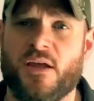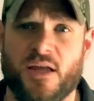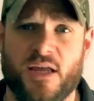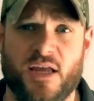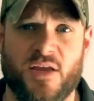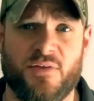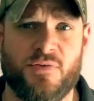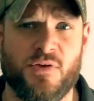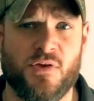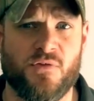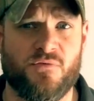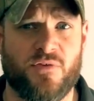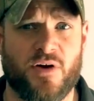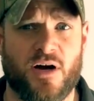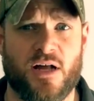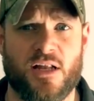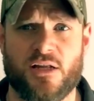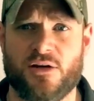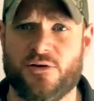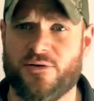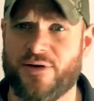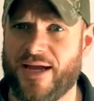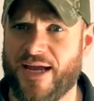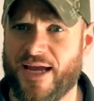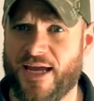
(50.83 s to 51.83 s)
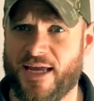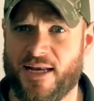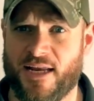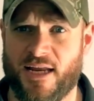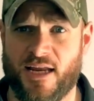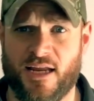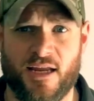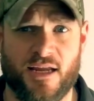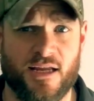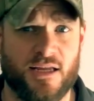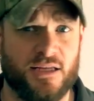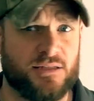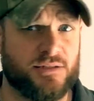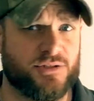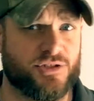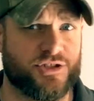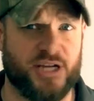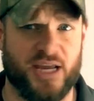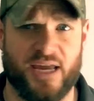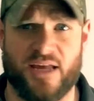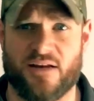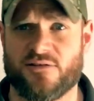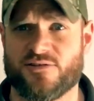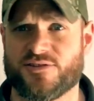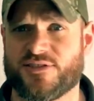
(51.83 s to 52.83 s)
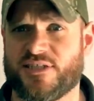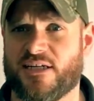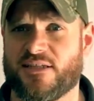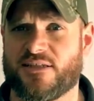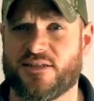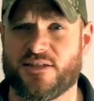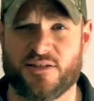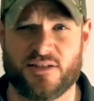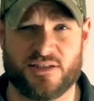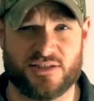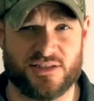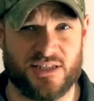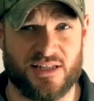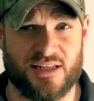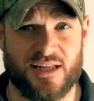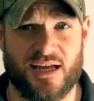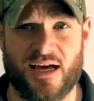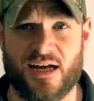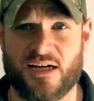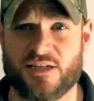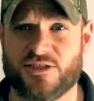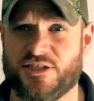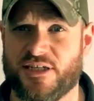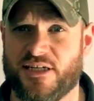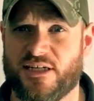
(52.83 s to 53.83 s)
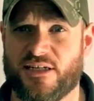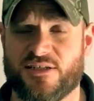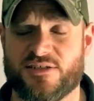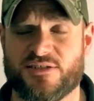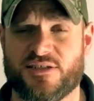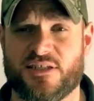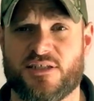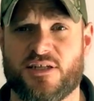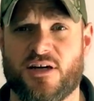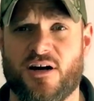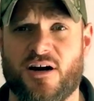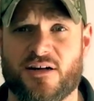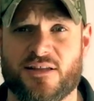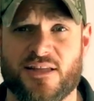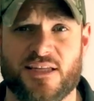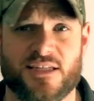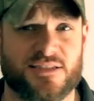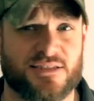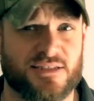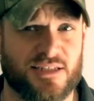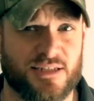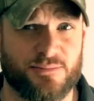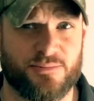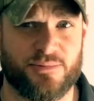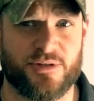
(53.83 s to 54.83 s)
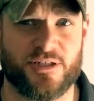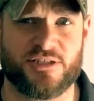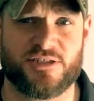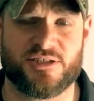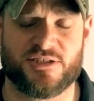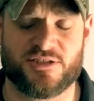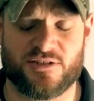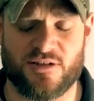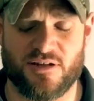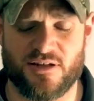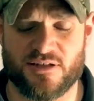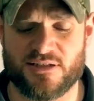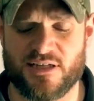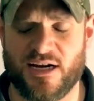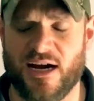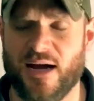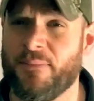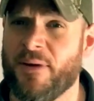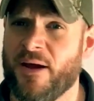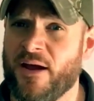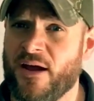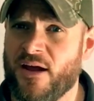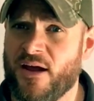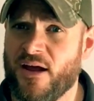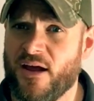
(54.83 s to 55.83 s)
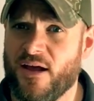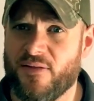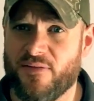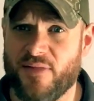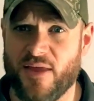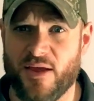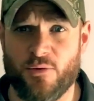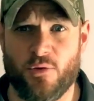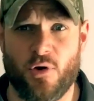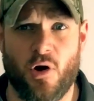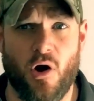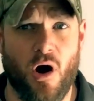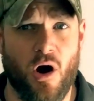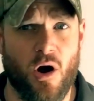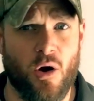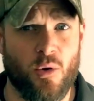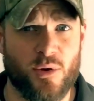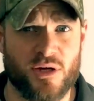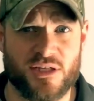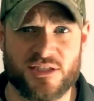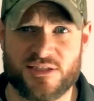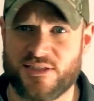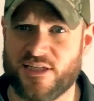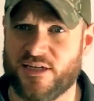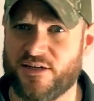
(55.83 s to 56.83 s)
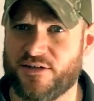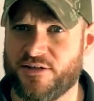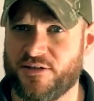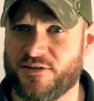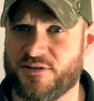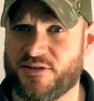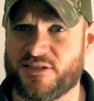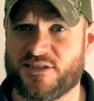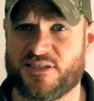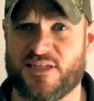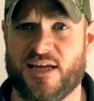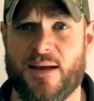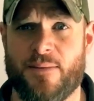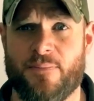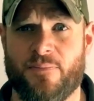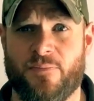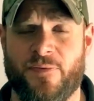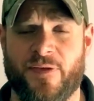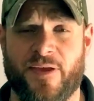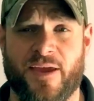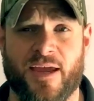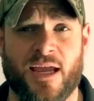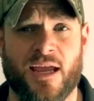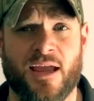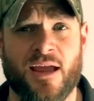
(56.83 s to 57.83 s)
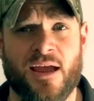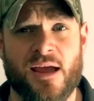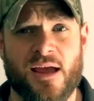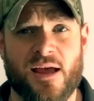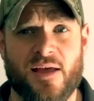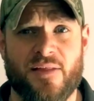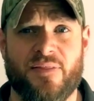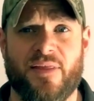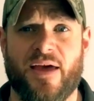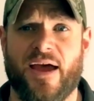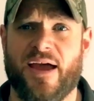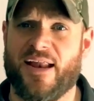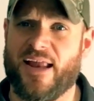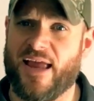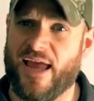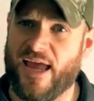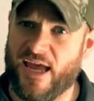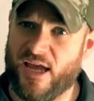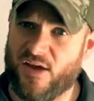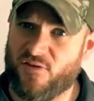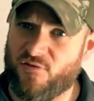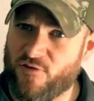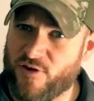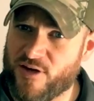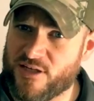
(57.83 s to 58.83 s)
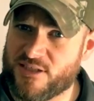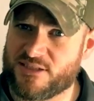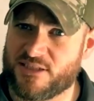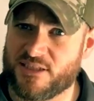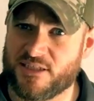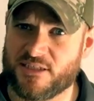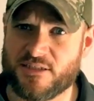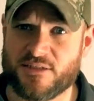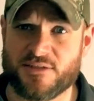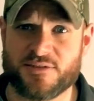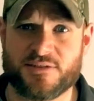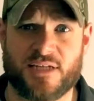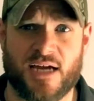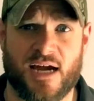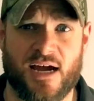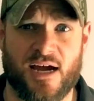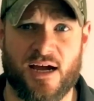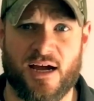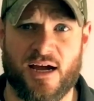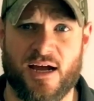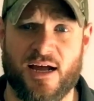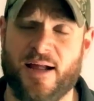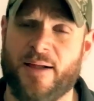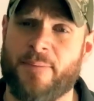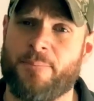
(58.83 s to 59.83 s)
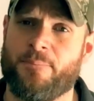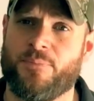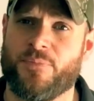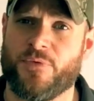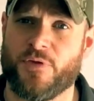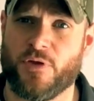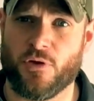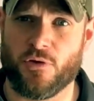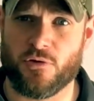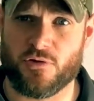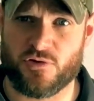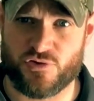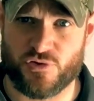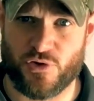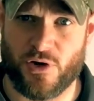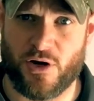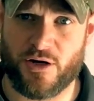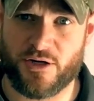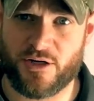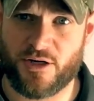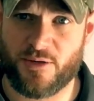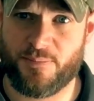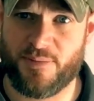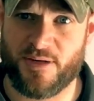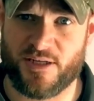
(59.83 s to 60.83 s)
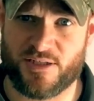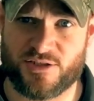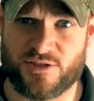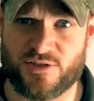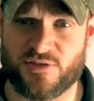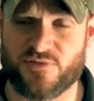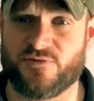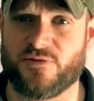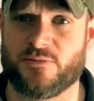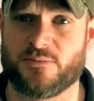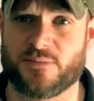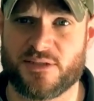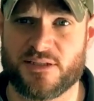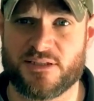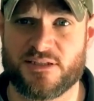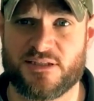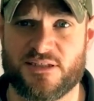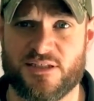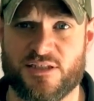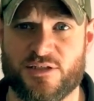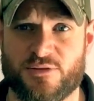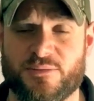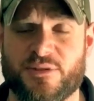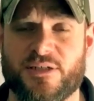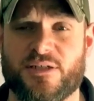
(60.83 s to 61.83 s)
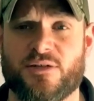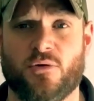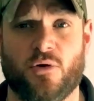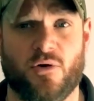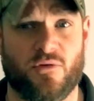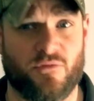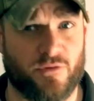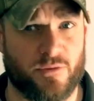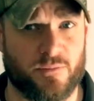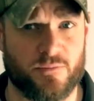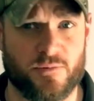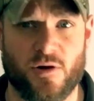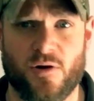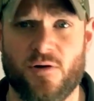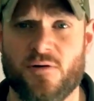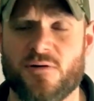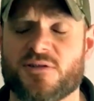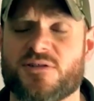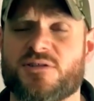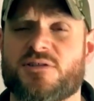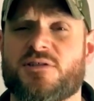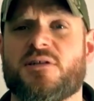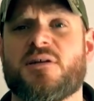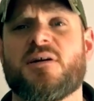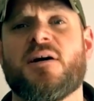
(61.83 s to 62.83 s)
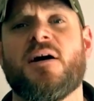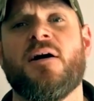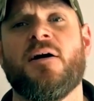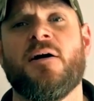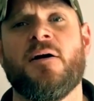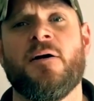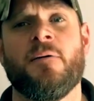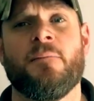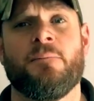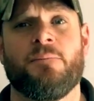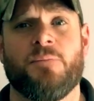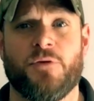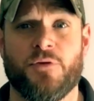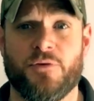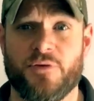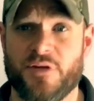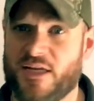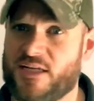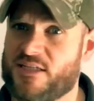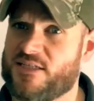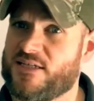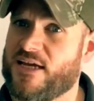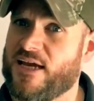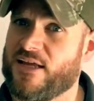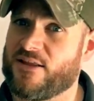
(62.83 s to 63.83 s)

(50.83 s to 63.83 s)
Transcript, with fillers: If you follow any channels out there, there's a lot of channels that talk this and they preach this all the time. They will always tell you the same thing, that every single time you draw your pistol from concealment or from a holster, you need to